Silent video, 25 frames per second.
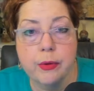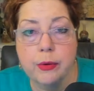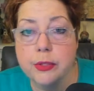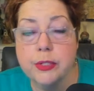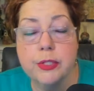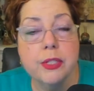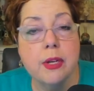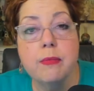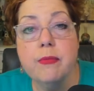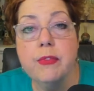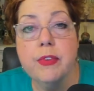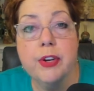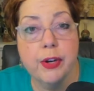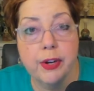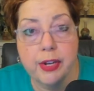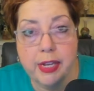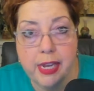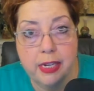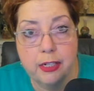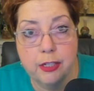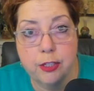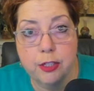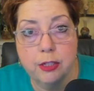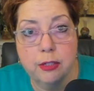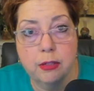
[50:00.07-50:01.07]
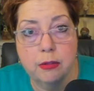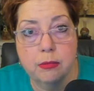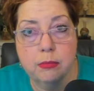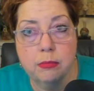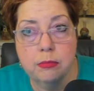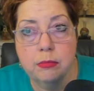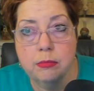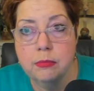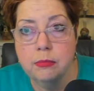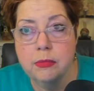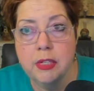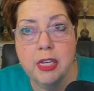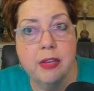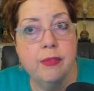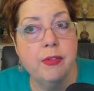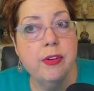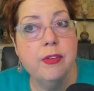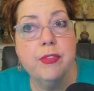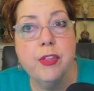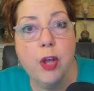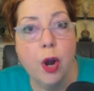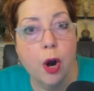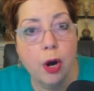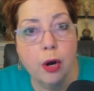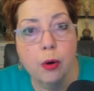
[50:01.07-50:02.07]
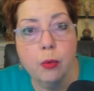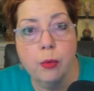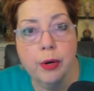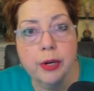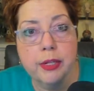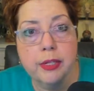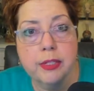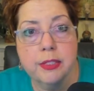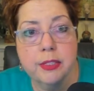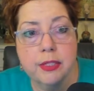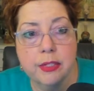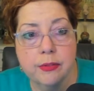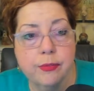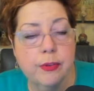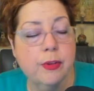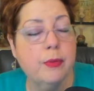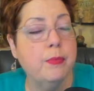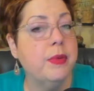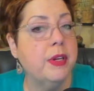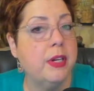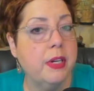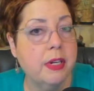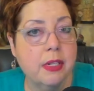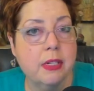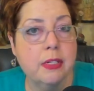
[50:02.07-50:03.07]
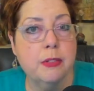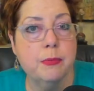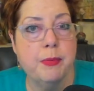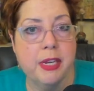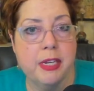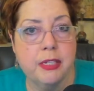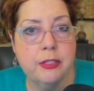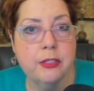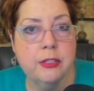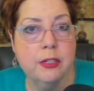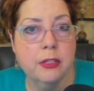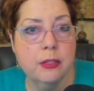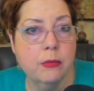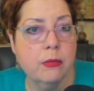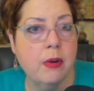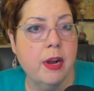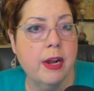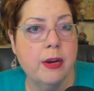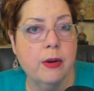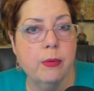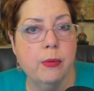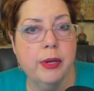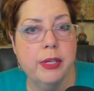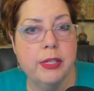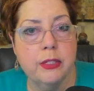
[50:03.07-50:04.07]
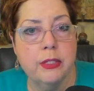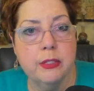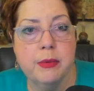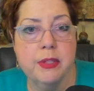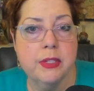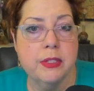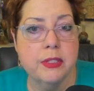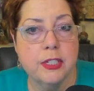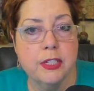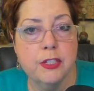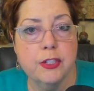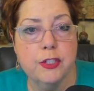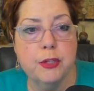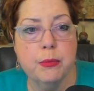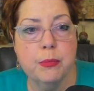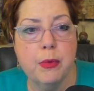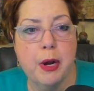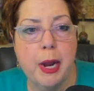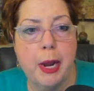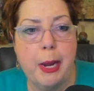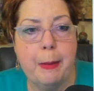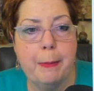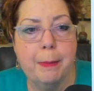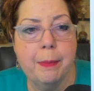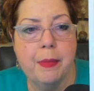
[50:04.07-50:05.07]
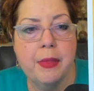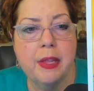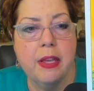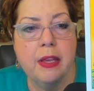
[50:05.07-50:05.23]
or some variation, even if the artwork is different, but it is based on the Rider-Waite-Smith system, right?